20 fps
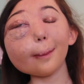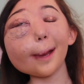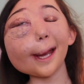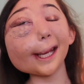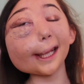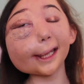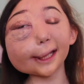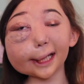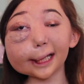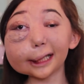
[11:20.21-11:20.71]

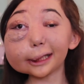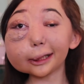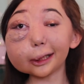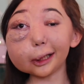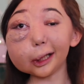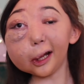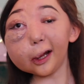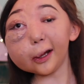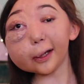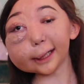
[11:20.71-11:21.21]
make this
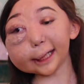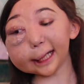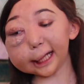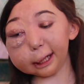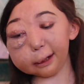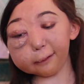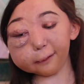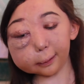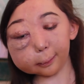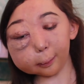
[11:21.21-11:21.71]
look
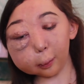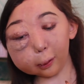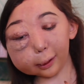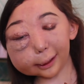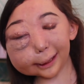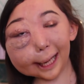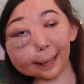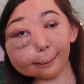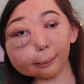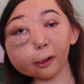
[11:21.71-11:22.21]
even more
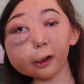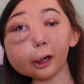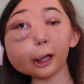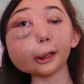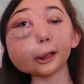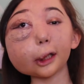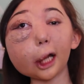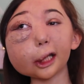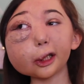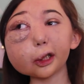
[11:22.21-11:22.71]

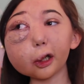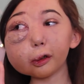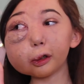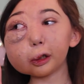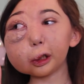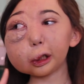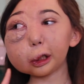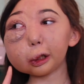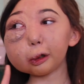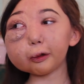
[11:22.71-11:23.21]
glamorous, I
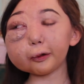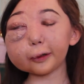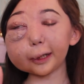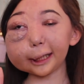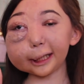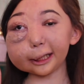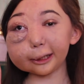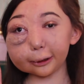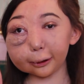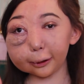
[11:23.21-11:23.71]
don't
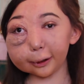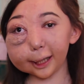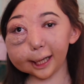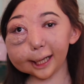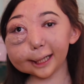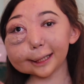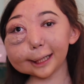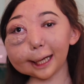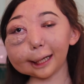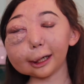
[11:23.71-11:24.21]
usually do
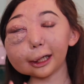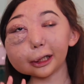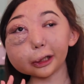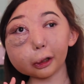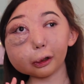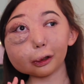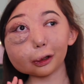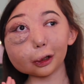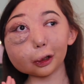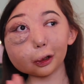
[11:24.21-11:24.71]
this, and I
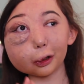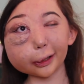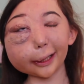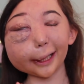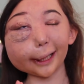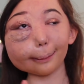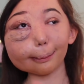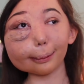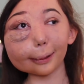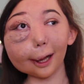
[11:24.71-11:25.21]
don't
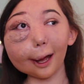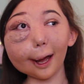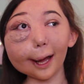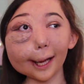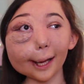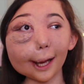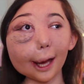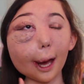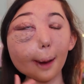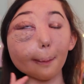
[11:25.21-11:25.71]
usually
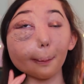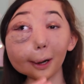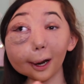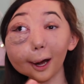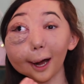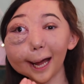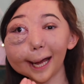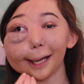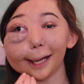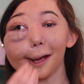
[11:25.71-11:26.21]

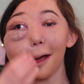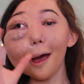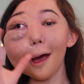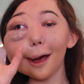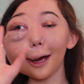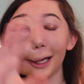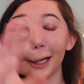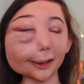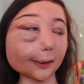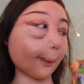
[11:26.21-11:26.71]
apply
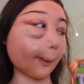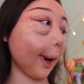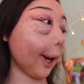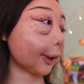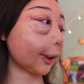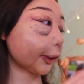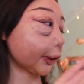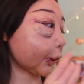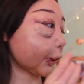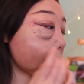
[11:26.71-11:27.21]
as
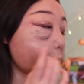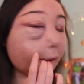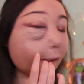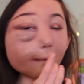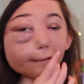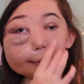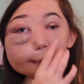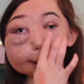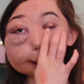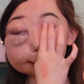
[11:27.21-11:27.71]
much
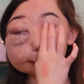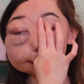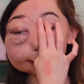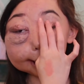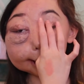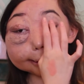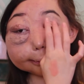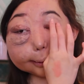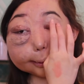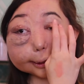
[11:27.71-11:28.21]
of the
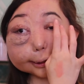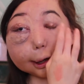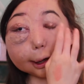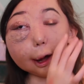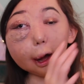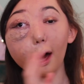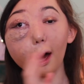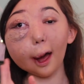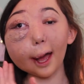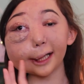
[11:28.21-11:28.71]
liquid
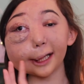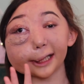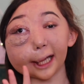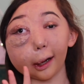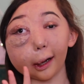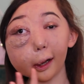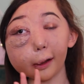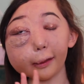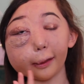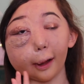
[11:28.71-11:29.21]

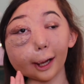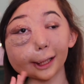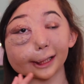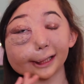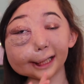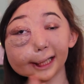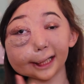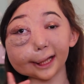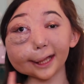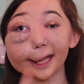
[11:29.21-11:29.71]
eyeshadow that I
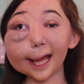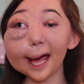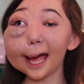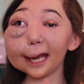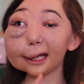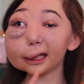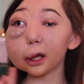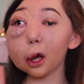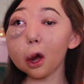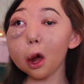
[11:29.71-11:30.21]
did
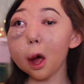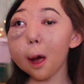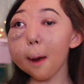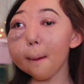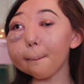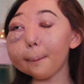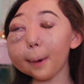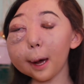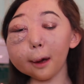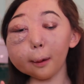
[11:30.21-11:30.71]
then,
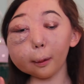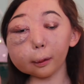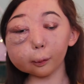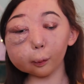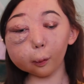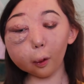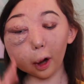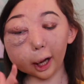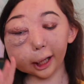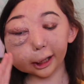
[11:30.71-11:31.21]
but
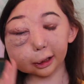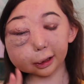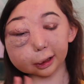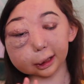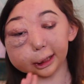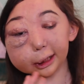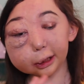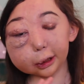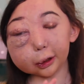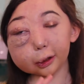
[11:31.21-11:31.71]
what I
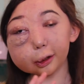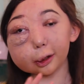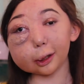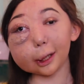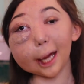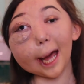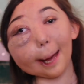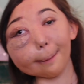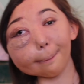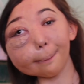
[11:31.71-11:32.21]
usually do to
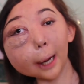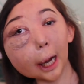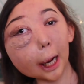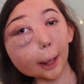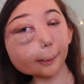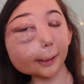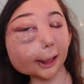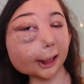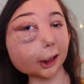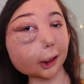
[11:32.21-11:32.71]
amp
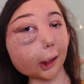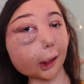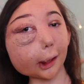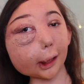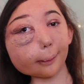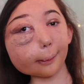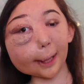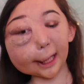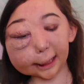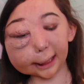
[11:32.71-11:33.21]
up this look
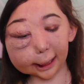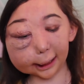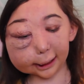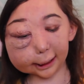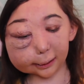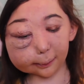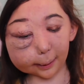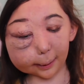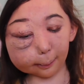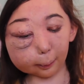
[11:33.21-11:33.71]
and make it a
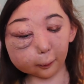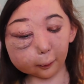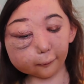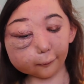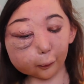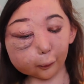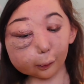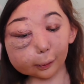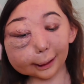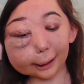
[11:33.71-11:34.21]
little bit more
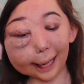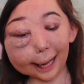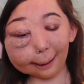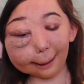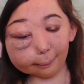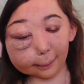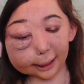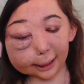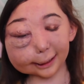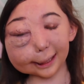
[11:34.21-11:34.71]
full
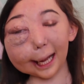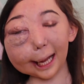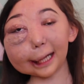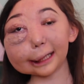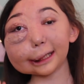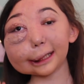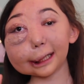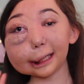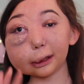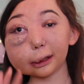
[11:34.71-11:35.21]
glam is
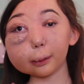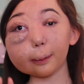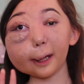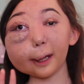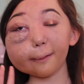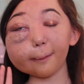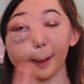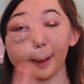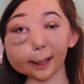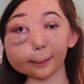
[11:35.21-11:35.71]
add a little bit
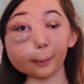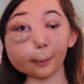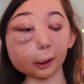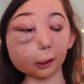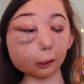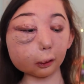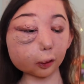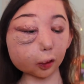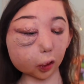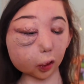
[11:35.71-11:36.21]
of pigment
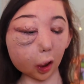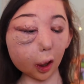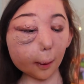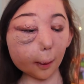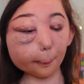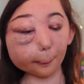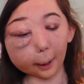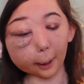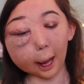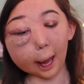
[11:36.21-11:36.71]
on
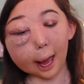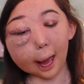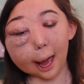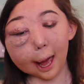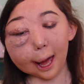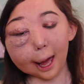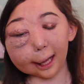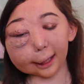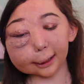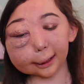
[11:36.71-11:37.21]
top.
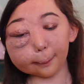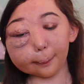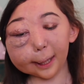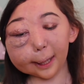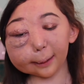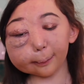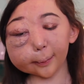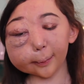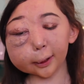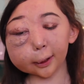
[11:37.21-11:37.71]
And the
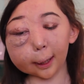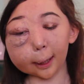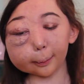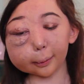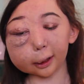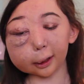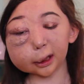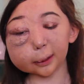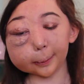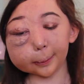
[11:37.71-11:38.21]
pigment I'm
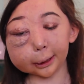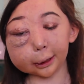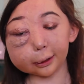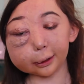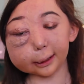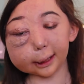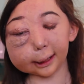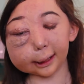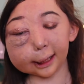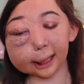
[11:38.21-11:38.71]
going to be
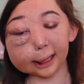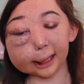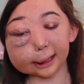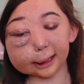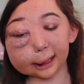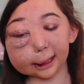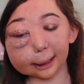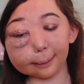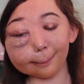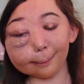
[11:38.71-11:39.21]
using is
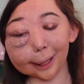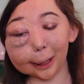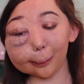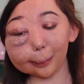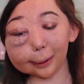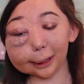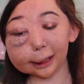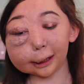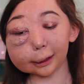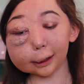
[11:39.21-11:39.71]
the
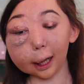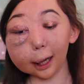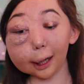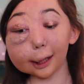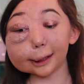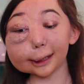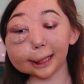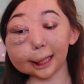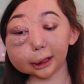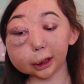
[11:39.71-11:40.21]
Maybelline
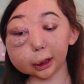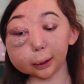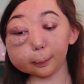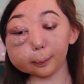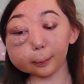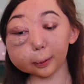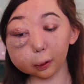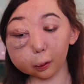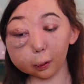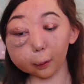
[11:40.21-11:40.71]
Colour Tattoo
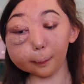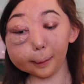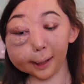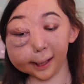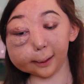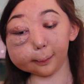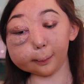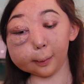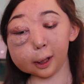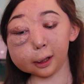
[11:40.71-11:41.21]
Pure
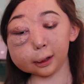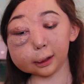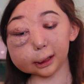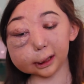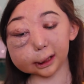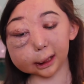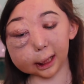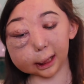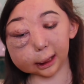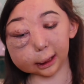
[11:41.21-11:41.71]

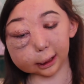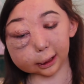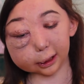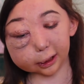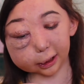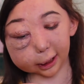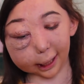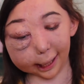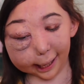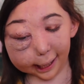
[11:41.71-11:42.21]
Pigment in the
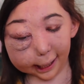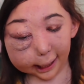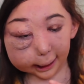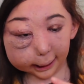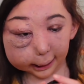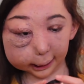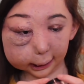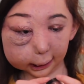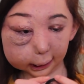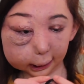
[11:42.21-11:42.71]

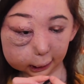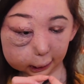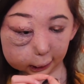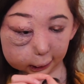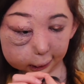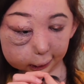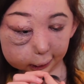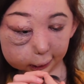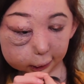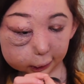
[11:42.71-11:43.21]

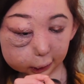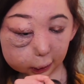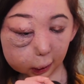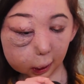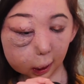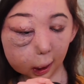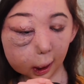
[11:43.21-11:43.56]
shade